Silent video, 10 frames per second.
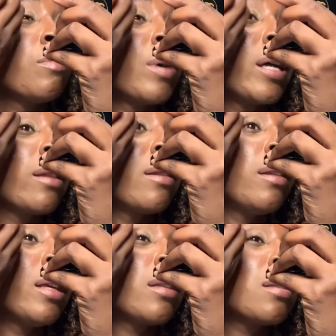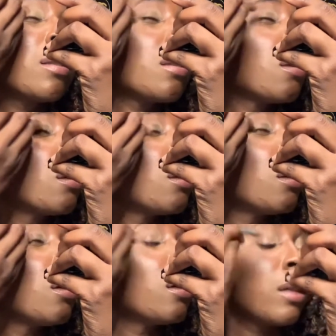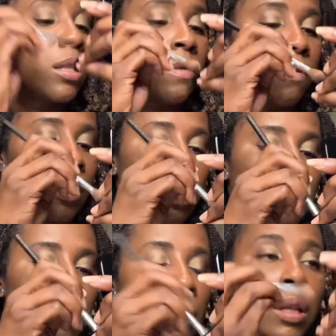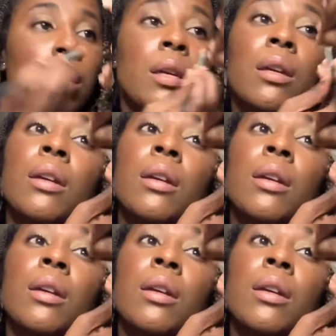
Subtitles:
But this is very pretty.